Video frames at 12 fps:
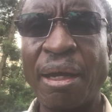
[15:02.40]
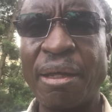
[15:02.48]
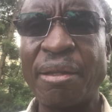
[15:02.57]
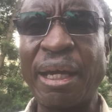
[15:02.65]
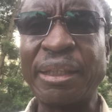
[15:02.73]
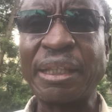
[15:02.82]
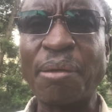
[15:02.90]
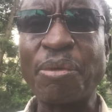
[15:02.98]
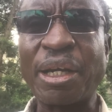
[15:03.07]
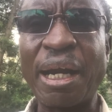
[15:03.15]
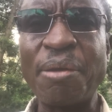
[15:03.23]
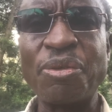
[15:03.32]
There are some
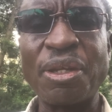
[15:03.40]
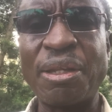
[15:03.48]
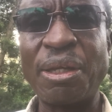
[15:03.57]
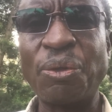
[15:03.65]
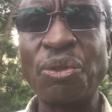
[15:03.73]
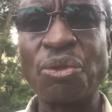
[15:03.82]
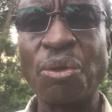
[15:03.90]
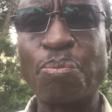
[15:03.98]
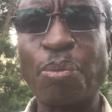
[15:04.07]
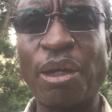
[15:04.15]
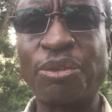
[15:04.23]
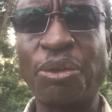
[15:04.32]
crimes that they used to
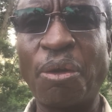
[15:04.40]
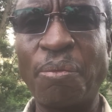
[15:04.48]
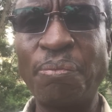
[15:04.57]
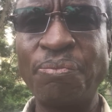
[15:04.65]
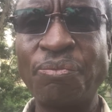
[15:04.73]
perform